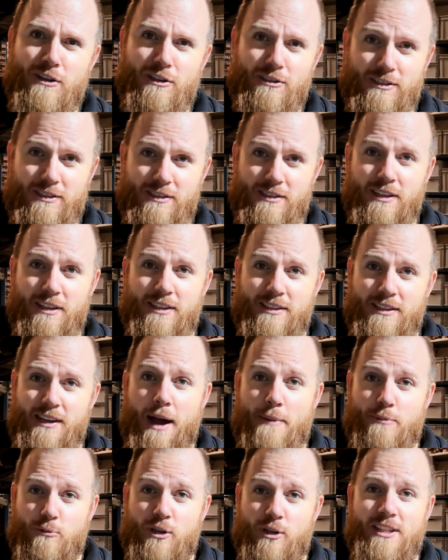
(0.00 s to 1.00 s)
or the
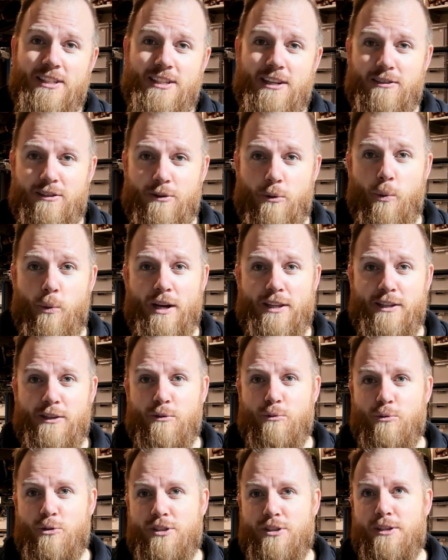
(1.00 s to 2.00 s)
upgrades are quite
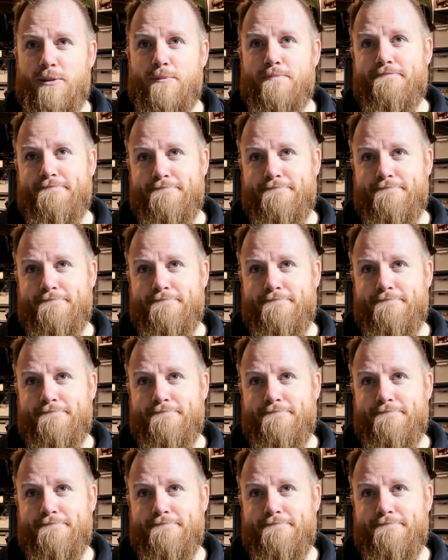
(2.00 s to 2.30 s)
huge. So